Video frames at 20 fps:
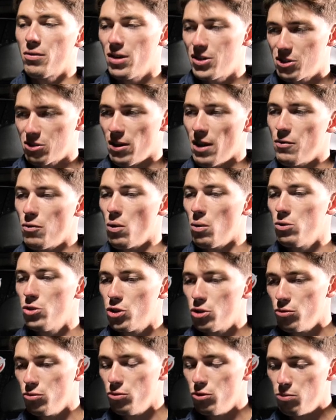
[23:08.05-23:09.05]
rest of your life, what would
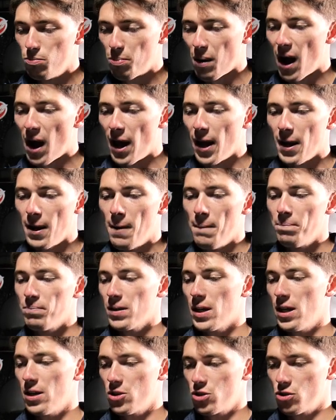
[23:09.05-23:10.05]
you buy,
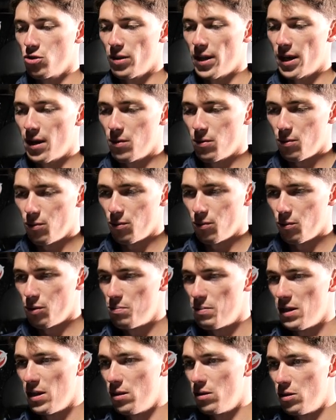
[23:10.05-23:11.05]
so that it would
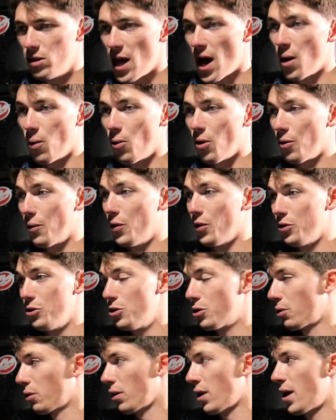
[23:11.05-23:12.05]
be that one reel you
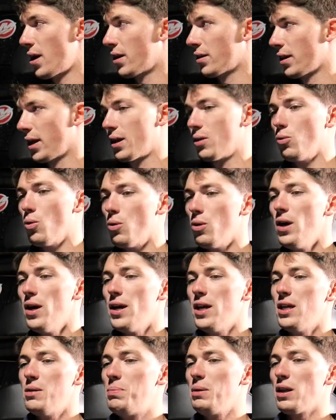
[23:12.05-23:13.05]
could rely on? Like, well,
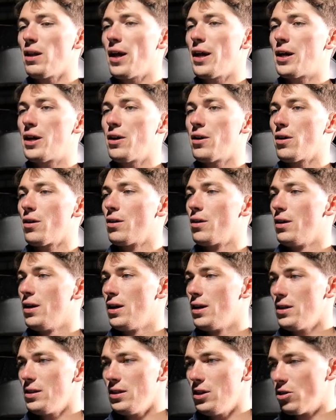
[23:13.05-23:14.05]
it'd be like your
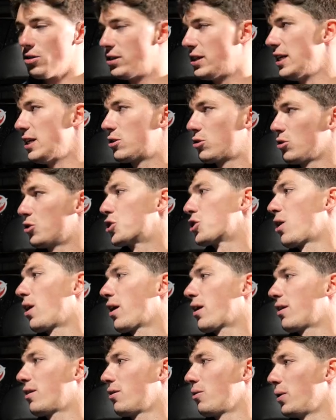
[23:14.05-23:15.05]
your diesel
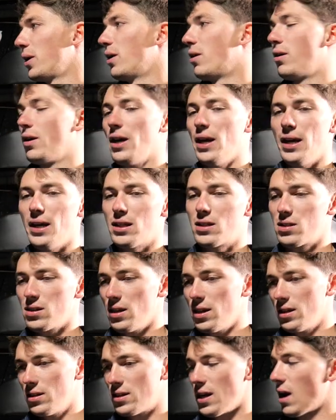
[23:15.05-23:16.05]
truck reel, right. and it's yeah,
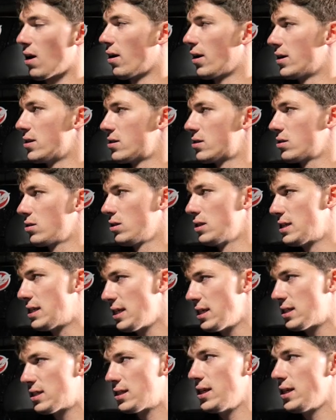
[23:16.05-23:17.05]
an Antares,
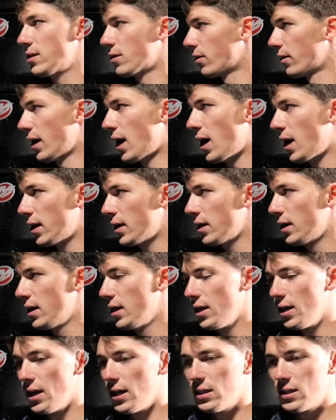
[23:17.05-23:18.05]
DC or not
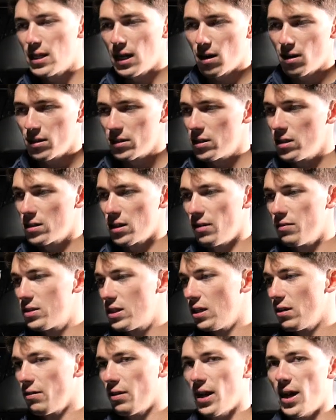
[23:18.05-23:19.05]
and terraces yeah. I've
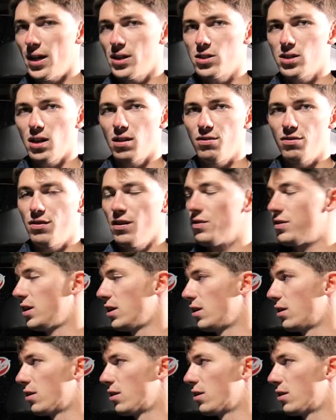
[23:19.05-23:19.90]
seen the last like 15